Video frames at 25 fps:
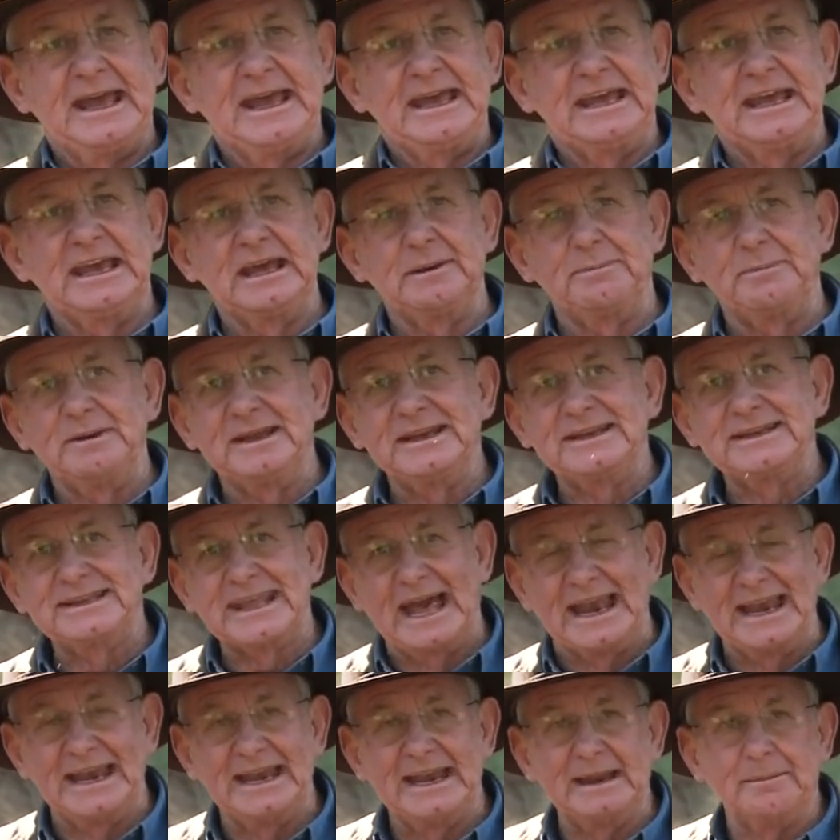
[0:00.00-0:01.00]
He had been
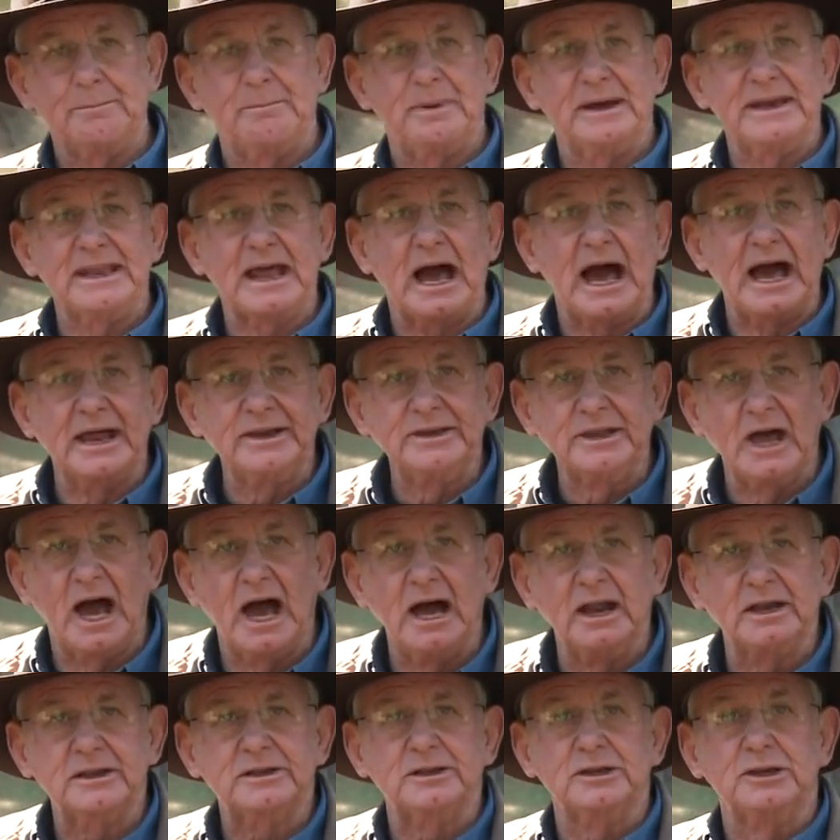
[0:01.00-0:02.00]
telling him, but I
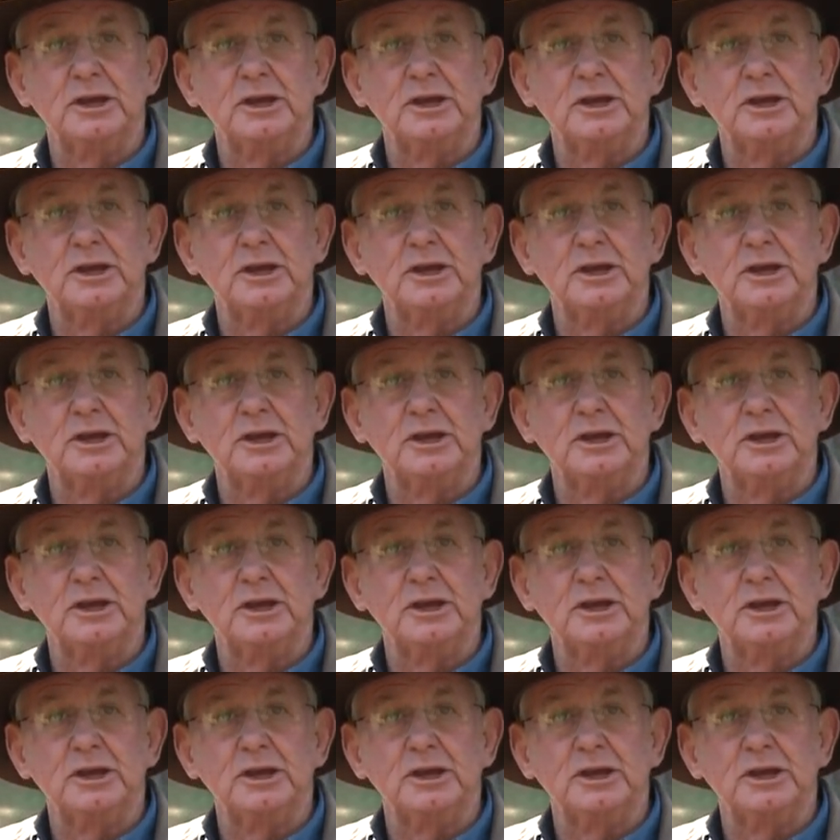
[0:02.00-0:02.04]
don't